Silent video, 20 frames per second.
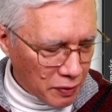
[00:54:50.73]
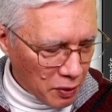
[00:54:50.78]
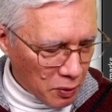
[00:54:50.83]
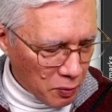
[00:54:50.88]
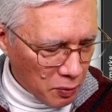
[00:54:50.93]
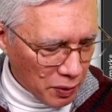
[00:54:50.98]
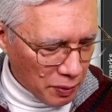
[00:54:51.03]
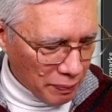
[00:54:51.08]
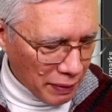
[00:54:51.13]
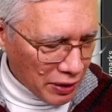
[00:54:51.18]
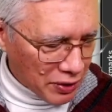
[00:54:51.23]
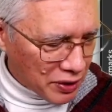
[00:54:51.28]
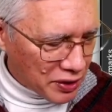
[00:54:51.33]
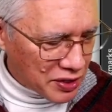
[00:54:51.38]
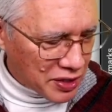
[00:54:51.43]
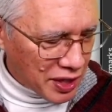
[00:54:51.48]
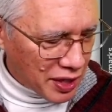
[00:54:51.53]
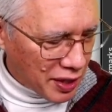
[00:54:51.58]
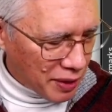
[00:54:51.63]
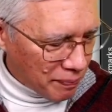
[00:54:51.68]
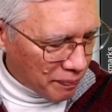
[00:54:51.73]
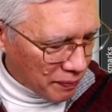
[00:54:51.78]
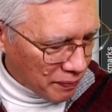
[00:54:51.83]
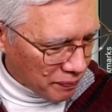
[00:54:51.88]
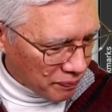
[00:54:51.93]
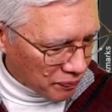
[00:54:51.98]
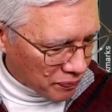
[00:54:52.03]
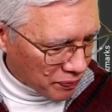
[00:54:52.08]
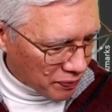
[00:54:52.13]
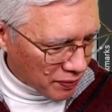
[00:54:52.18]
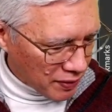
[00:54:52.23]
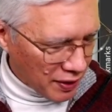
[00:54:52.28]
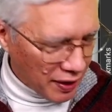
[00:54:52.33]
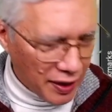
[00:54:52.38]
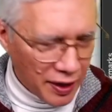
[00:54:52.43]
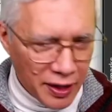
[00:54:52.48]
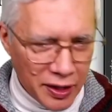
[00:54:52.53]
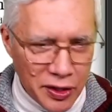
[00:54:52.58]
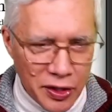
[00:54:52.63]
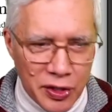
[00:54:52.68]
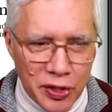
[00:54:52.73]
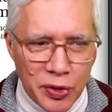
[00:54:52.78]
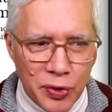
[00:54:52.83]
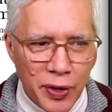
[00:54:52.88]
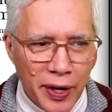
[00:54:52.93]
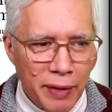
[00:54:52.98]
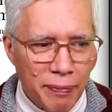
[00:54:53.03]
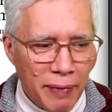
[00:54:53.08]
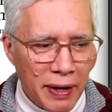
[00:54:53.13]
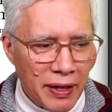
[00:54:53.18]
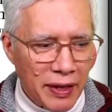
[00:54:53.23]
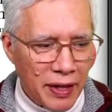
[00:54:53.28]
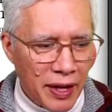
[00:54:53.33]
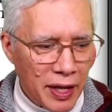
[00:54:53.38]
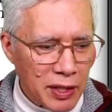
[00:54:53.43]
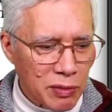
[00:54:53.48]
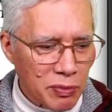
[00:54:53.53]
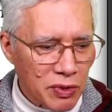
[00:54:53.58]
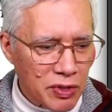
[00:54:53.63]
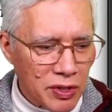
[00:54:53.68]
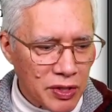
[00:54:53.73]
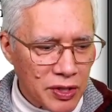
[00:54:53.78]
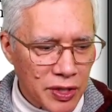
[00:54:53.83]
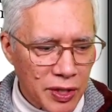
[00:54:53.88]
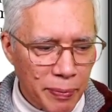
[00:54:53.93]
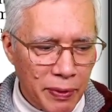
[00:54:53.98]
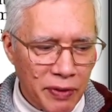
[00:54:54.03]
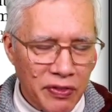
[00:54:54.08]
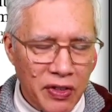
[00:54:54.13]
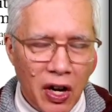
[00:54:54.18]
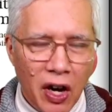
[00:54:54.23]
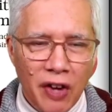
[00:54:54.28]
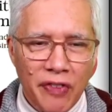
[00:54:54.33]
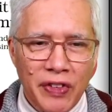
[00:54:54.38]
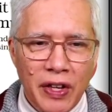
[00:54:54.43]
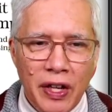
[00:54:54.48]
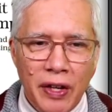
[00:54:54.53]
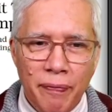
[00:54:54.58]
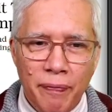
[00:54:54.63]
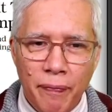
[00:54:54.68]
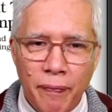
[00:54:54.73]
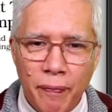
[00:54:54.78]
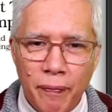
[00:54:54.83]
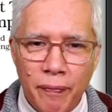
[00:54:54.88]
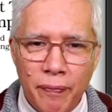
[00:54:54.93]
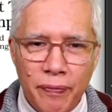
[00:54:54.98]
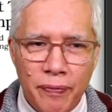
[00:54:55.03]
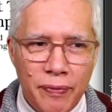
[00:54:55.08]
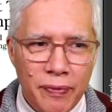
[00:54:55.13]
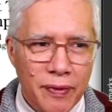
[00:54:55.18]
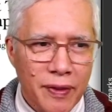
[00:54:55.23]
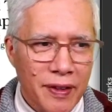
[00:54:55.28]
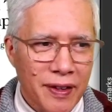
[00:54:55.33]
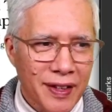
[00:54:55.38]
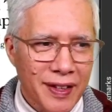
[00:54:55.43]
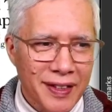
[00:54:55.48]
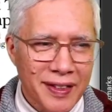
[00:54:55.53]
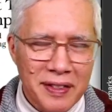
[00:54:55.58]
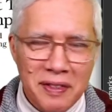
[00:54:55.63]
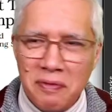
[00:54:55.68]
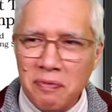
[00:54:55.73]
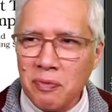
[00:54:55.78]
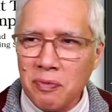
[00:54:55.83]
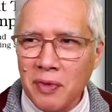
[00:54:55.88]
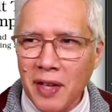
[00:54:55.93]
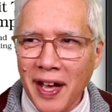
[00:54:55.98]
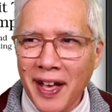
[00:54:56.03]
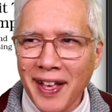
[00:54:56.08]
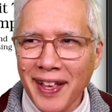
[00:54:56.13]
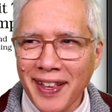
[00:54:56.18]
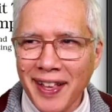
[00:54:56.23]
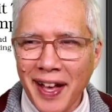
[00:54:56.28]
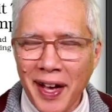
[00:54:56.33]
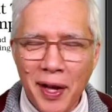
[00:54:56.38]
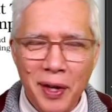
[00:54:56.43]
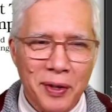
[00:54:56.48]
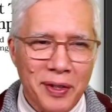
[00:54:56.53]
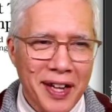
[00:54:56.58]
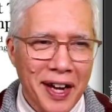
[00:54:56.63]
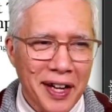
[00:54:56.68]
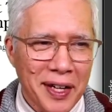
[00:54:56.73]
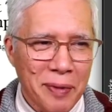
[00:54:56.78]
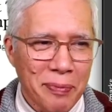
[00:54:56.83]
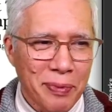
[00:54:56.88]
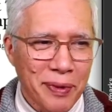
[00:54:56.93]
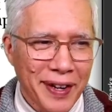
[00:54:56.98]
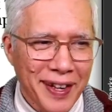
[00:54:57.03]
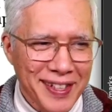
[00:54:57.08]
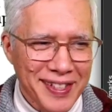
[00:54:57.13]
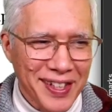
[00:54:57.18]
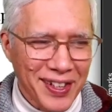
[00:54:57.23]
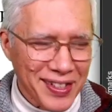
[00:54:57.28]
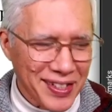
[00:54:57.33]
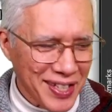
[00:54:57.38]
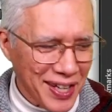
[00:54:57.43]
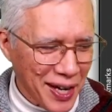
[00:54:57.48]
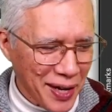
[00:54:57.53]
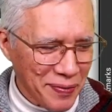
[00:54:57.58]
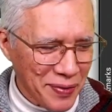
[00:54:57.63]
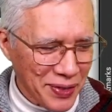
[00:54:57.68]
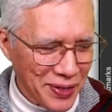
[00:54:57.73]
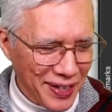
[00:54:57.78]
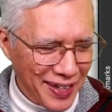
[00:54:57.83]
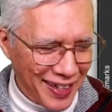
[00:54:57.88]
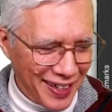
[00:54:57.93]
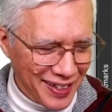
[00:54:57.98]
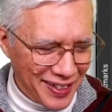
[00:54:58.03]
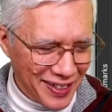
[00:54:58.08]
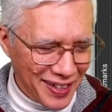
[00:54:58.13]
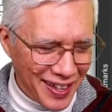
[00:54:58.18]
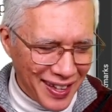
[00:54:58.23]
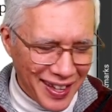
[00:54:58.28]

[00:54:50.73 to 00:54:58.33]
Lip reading: We're about at time, and I just drank my last sip of coffee. That kind of brings our time to an end.